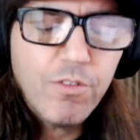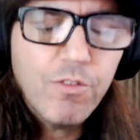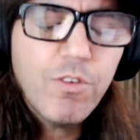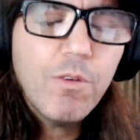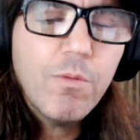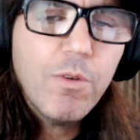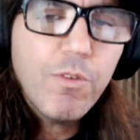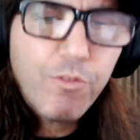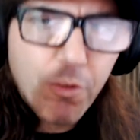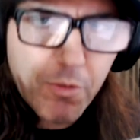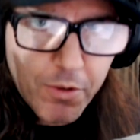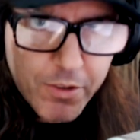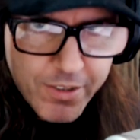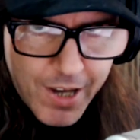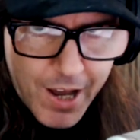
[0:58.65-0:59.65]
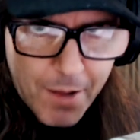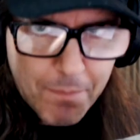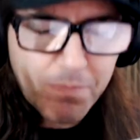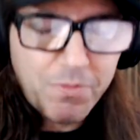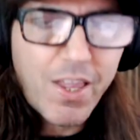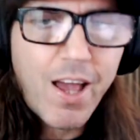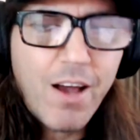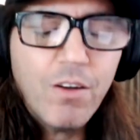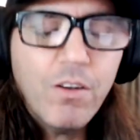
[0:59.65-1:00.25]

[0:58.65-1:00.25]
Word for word: from the from the top down.